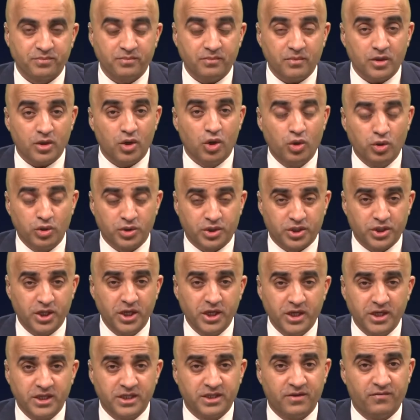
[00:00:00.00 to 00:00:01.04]
or
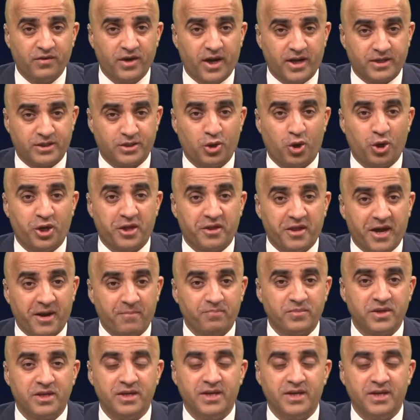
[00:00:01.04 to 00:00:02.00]
circus, if you like to call it that.